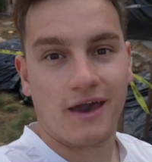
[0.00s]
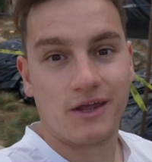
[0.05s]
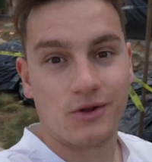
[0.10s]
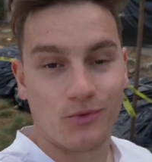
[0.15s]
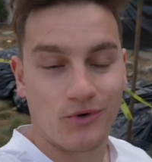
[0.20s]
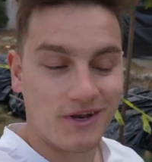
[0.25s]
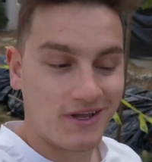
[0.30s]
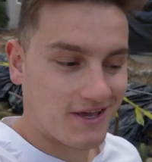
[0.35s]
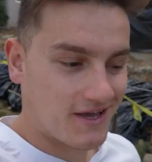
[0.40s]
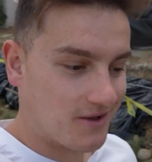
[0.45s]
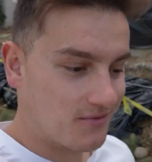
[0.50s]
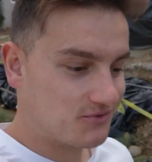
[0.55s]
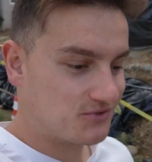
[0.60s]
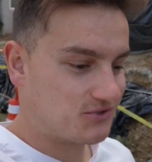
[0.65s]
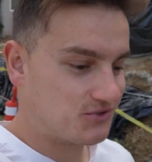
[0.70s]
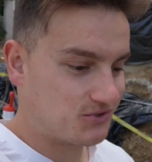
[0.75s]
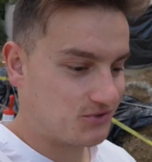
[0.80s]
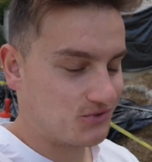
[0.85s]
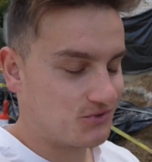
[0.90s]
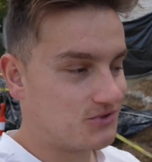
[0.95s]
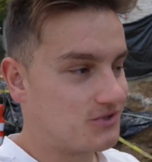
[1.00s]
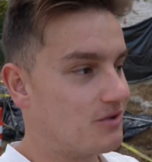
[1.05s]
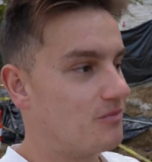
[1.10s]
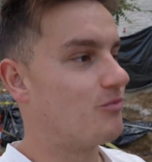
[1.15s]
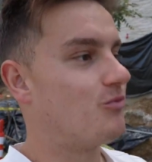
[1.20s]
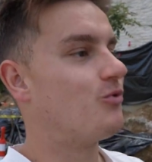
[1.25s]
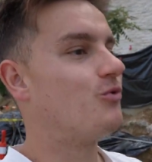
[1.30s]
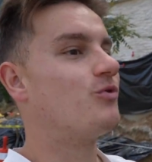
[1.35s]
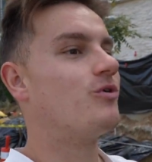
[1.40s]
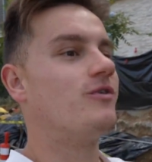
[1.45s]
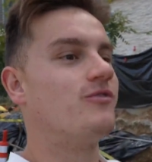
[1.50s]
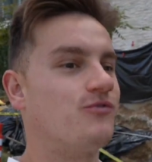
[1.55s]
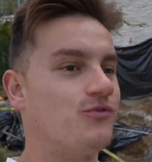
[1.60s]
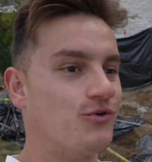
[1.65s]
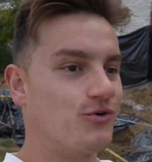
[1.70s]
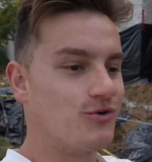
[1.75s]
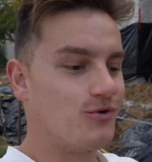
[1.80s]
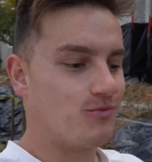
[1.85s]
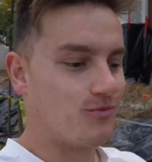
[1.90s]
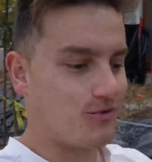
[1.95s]
And when it comes to the more
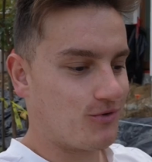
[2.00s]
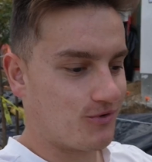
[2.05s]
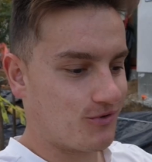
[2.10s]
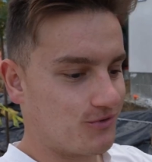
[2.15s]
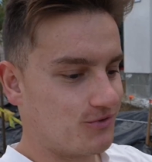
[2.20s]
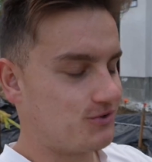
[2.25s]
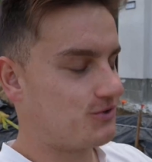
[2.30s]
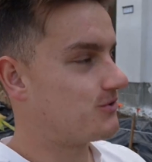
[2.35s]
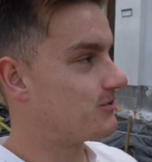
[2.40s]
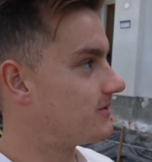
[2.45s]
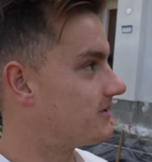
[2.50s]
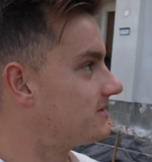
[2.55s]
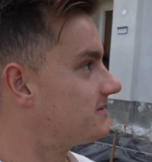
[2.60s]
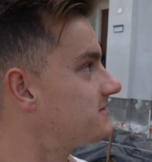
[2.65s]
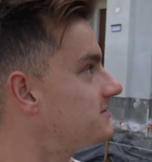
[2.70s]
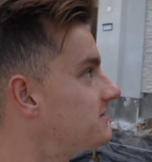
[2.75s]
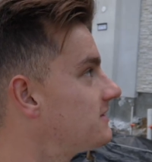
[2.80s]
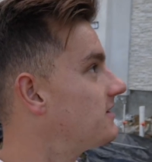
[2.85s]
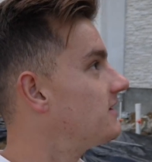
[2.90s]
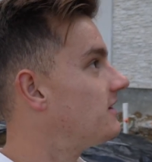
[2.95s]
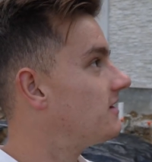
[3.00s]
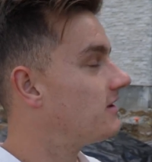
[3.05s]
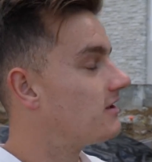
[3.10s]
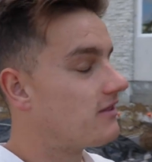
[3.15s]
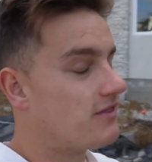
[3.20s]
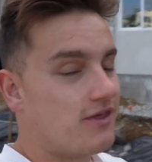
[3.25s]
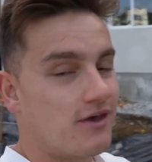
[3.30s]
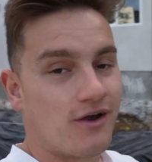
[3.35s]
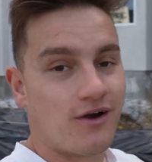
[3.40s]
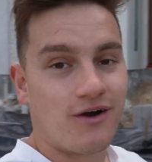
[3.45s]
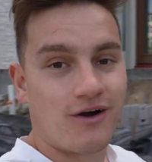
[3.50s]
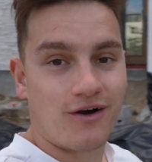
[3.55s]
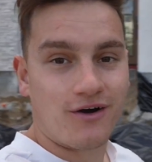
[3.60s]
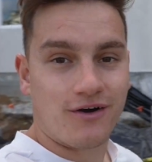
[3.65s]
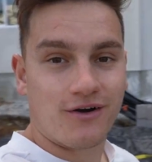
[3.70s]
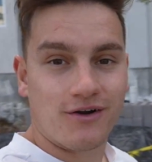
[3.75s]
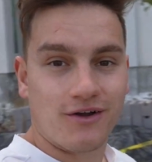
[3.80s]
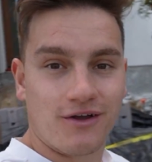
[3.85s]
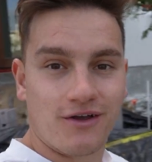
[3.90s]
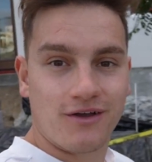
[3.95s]
affordable units, there
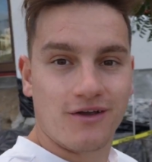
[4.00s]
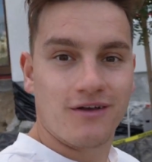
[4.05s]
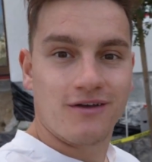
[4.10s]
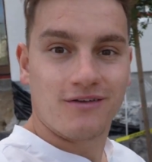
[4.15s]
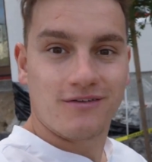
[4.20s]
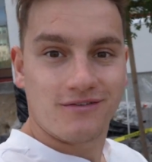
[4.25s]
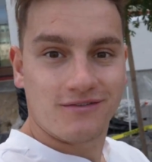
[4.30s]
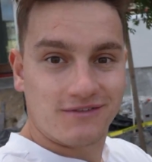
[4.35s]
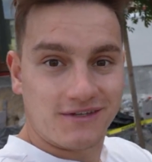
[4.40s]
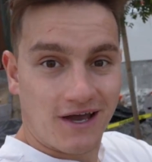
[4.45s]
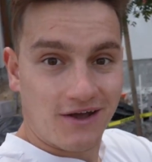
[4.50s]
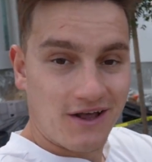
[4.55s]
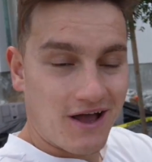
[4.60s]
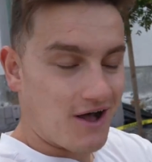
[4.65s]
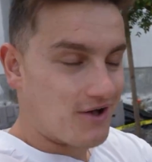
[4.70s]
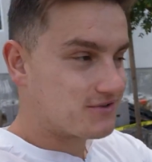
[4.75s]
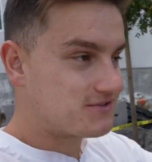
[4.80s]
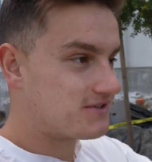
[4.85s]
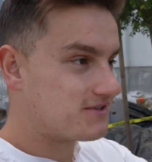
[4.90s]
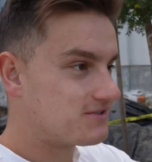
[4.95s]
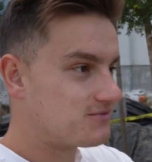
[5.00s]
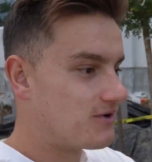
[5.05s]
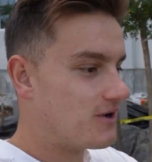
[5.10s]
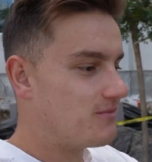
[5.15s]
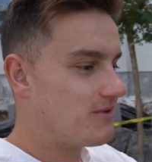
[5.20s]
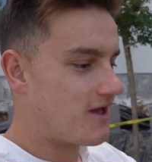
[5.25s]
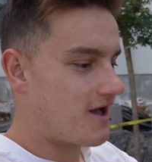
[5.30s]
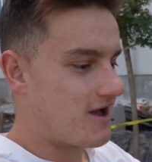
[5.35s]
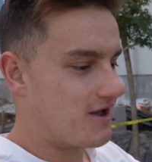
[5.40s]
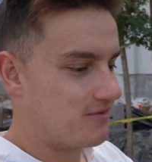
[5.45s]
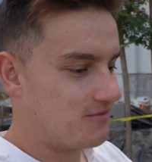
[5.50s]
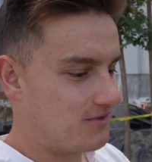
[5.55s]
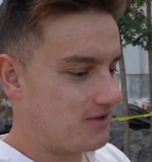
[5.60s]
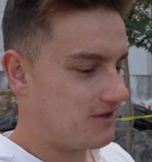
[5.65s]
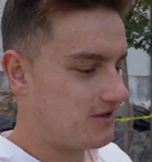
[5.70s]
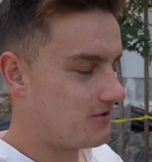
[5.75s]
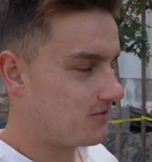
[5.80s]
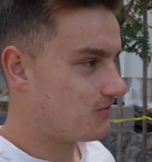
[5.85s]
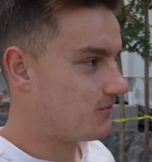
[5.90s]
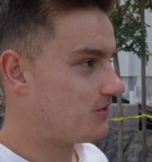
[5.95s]
are townhouses right behind
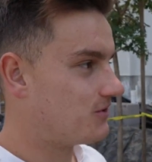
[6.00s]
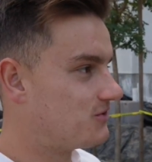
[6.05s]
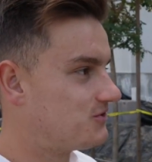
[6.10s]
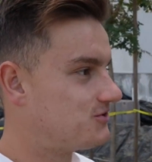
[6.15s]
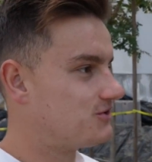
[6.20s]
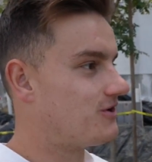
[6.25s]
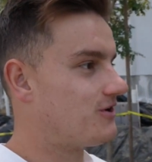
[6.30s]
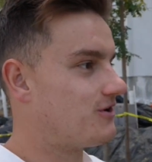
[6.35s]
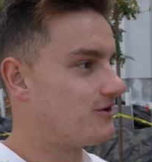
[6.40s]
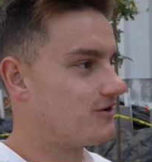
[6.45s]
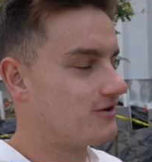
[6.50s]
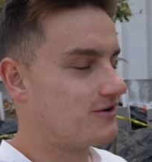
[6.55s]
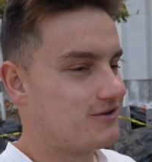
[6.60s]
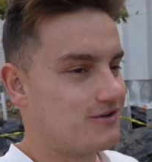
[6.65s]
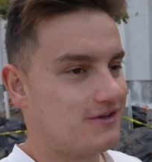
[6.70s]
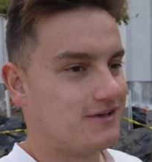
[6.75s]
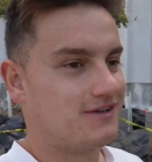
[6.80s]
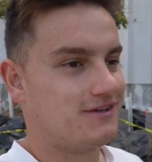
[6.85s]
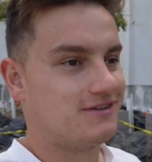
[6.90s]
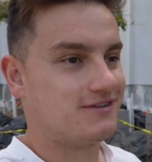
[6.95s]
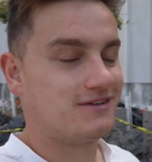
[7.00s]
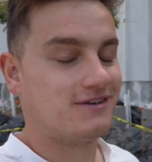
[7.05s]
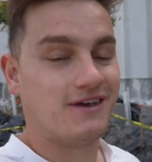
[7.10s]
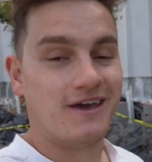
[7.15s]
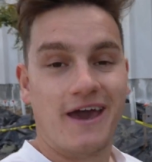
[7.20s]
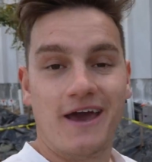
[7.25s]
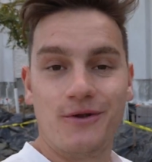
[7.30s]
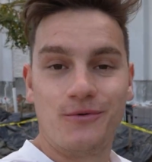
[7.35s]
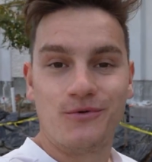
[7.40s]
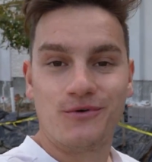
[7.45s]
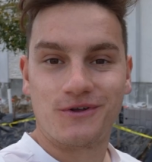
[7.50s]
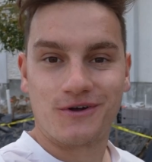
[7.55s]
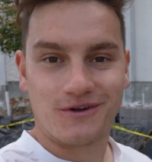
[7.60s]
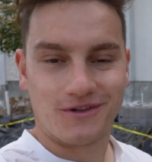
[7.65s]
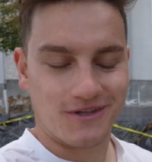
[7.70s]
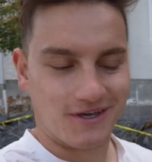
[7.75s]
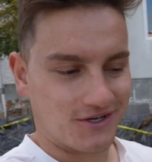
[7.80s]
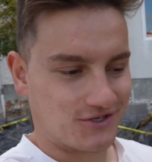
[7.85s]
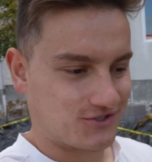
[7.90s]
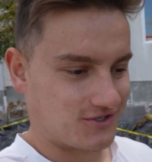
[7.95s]
me, which are in the Atwood
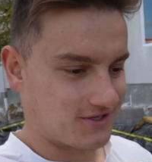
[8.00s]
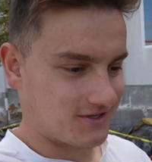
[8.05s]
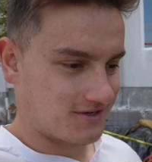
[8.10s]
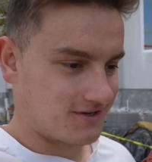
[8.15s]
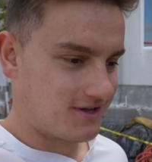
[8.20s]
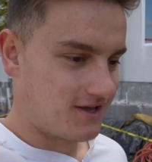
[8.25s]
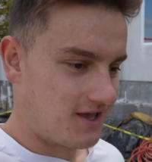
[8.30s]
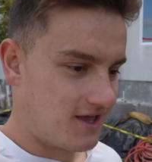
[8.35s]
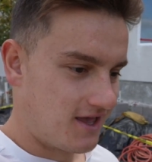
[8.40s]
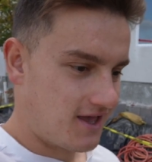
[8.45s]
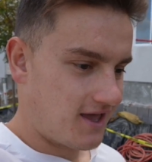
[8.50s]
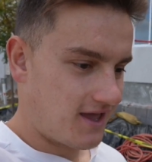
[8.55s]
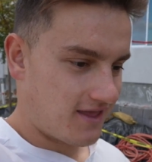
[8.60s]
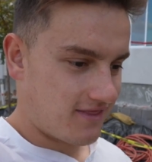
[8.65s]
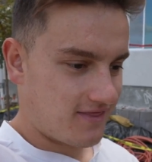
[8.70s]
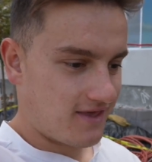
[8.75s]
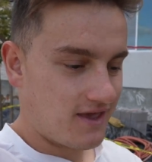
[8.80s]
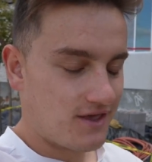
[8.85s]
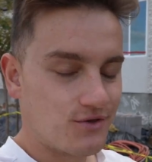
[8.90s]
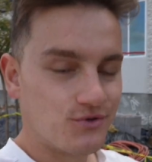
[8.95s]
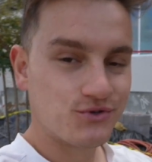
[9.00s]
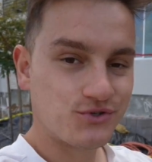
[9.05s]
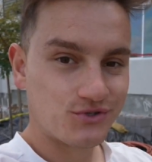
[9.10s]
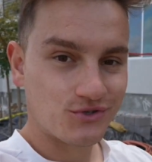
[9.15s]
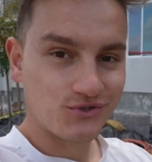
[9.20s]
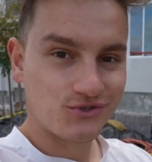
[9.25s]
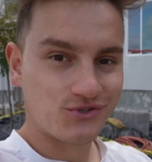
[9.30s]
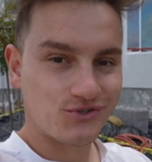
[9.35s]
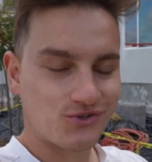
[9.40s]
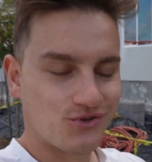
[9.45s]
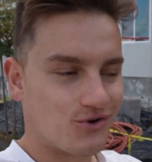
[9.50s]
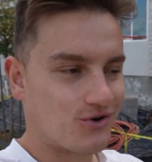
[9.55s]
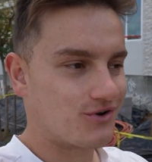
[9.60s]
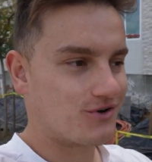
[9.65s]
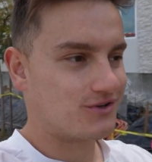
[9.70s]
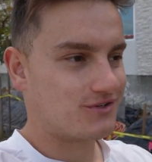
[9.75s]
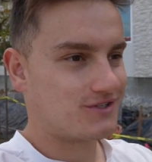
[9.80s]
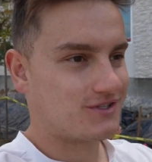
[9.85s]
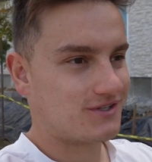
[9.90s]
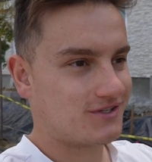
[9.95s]
collection, and they used to
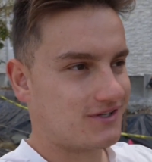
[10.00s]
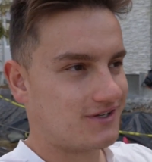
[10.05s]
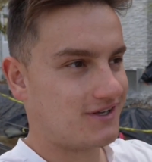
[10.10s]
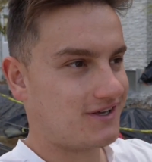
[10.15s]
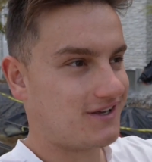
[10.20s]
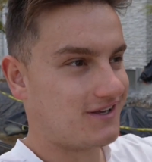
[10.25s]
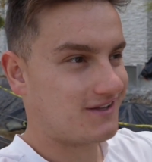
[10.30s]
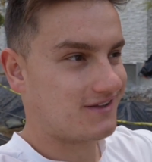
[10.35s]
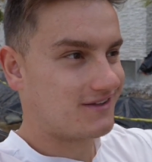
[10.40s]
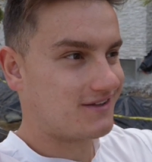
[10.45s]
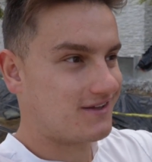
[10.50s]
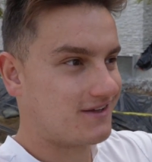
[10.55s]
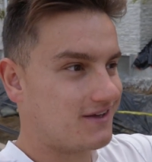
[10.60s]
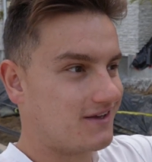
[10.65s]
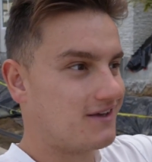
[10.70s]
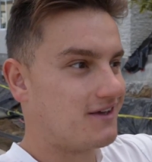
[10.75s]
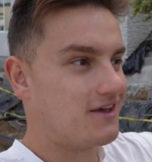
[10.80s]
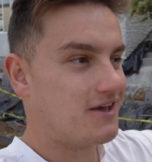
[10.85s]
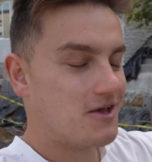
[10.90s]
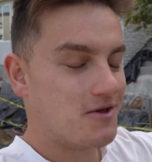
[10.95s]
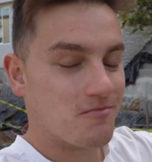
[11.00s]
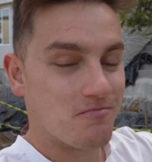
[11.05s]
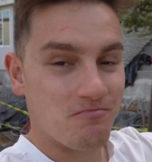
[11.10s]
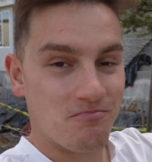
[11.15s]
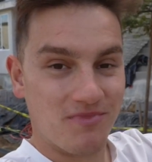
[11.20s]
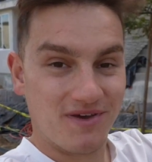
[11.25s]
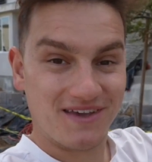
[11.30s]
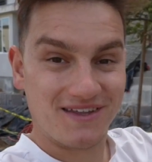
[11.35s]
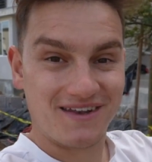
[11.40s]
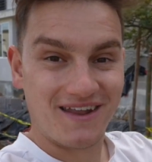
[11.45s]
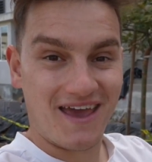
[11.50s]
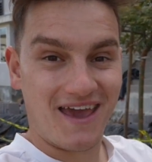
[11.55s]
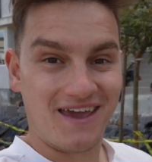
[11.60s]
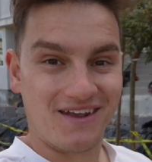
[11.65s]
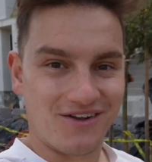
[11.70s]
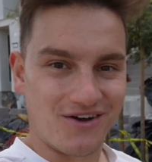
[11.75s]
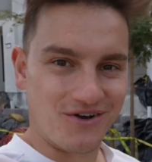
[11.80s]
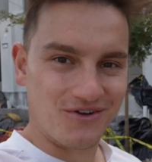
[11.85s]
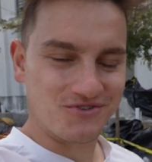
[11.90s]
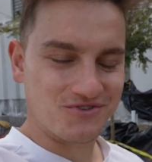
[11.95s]
start in the mid
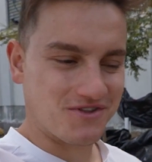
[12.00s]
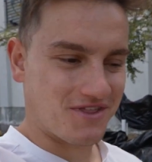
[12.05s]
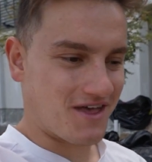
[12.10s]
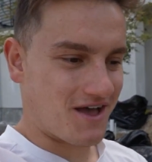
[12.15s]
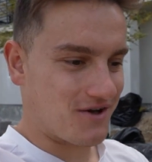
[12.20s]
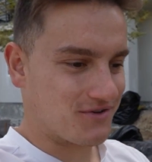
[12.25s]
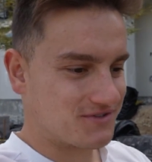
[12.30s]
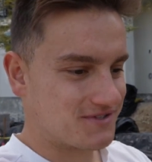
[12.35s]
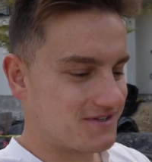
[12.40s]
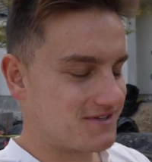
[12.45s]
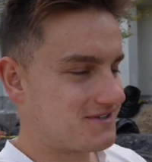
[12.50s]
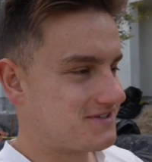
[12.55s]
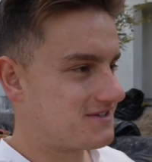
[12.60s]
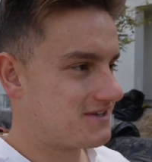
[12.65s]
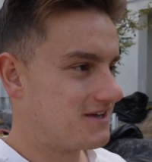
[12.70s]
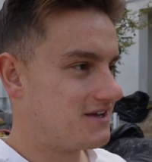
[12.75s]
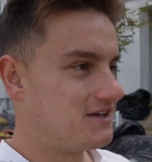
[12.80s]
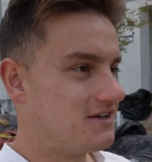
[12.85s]
800,000s,